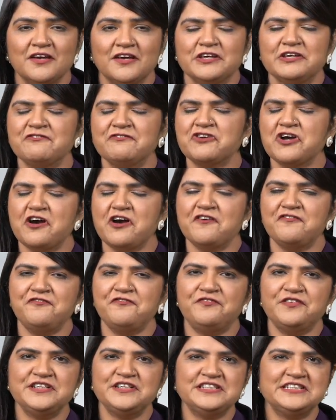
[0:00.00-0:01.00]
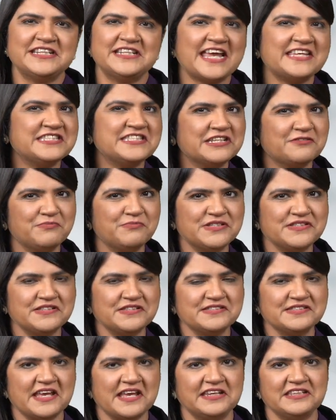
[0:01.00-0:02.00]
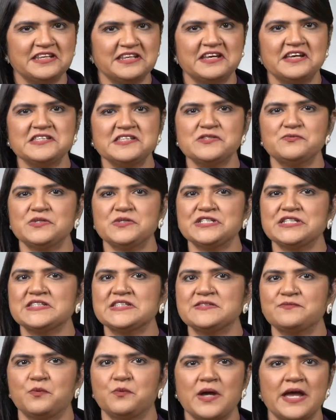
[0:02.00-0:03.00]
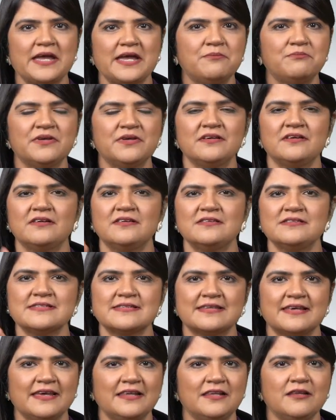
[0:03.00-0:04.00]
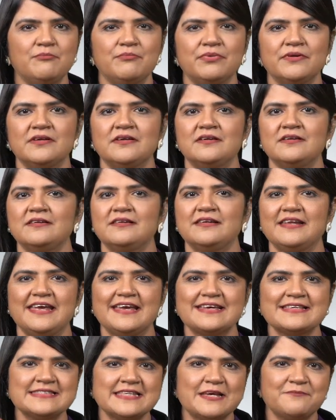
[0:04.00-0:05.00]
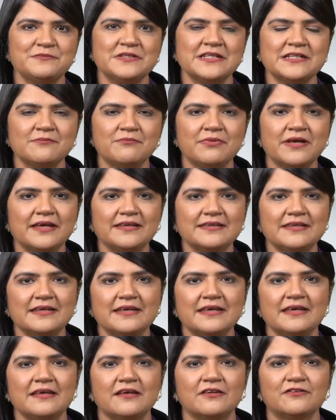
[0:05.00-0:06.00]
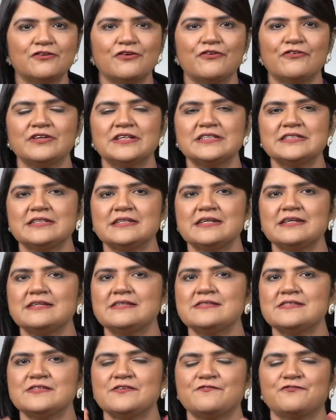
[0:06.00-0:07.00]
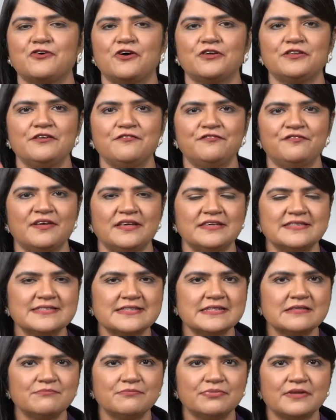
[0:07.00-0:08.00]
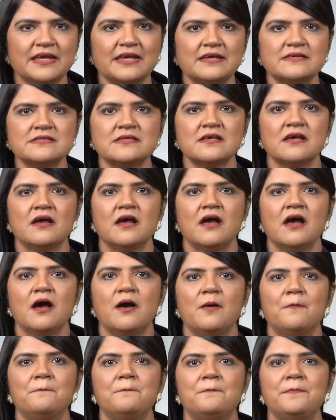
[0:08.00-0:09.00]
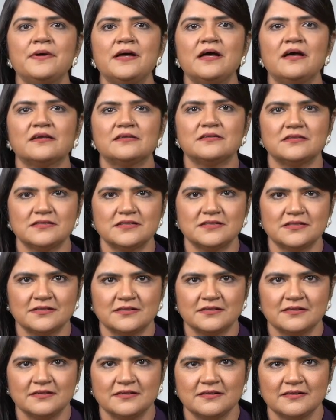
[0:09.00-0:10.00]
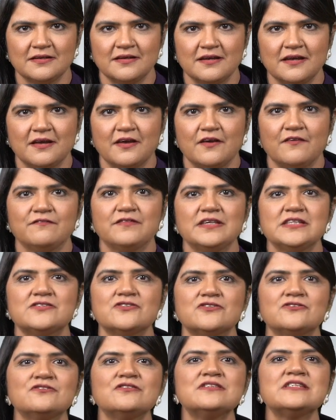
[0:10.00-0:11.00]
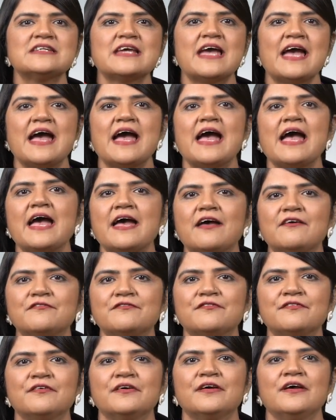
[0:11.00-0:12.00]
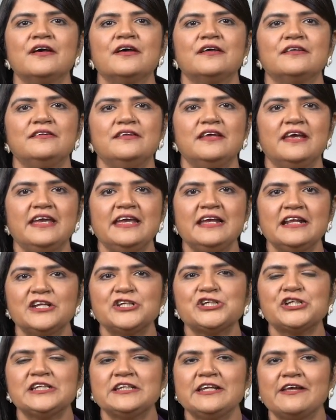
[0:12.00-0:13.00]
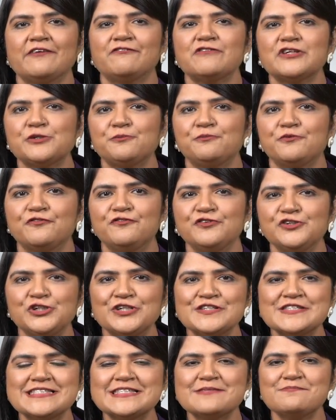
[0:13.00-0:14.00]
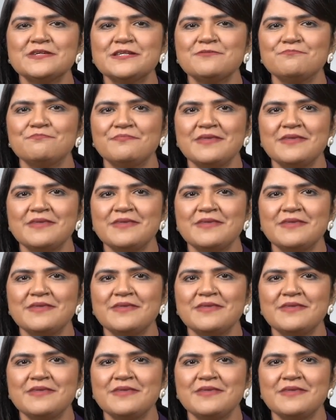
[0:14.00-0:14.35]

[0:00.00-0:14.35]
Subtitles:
you've got a fantastic business ideas which is viable, scalable, accepted by the authorities, you've got the funds in place, but they don't have the English language proficiency been